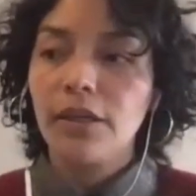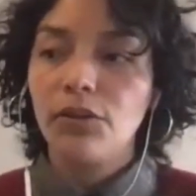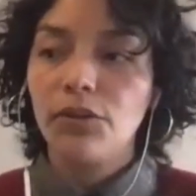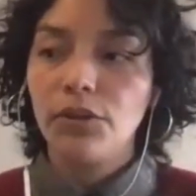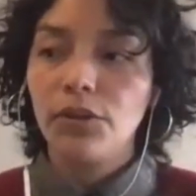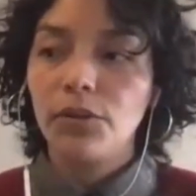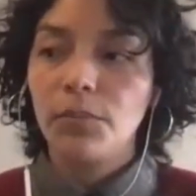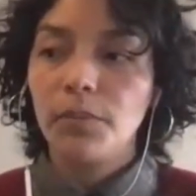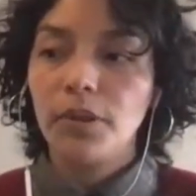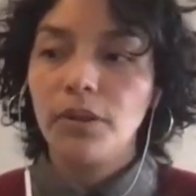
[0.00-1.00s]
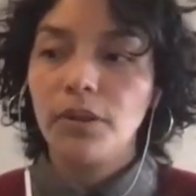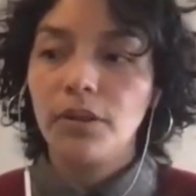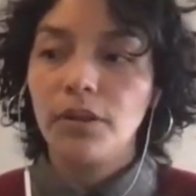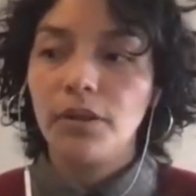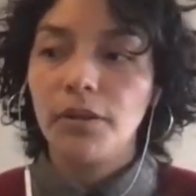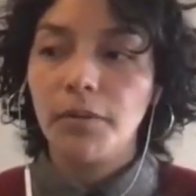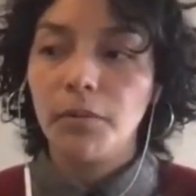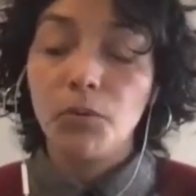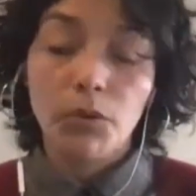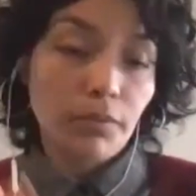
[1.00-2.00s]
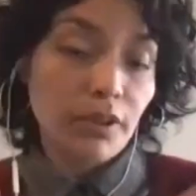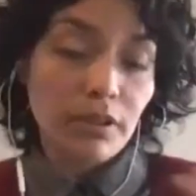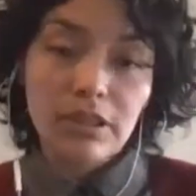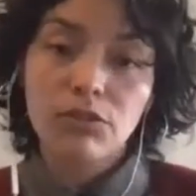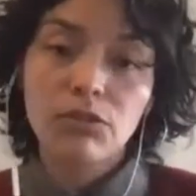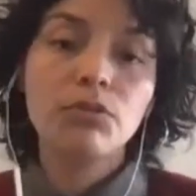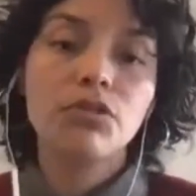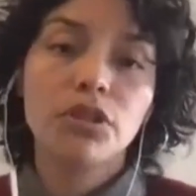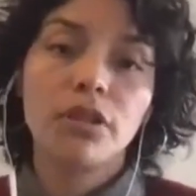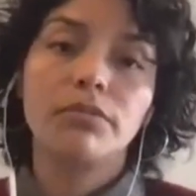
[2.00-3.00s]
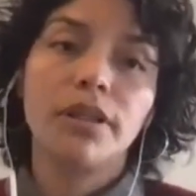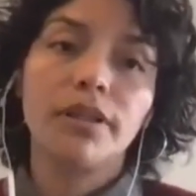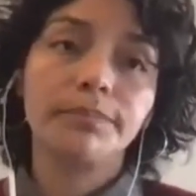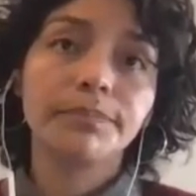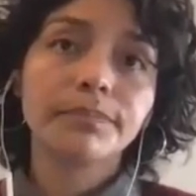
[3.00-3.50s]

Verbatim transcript: the the well the, the, song genre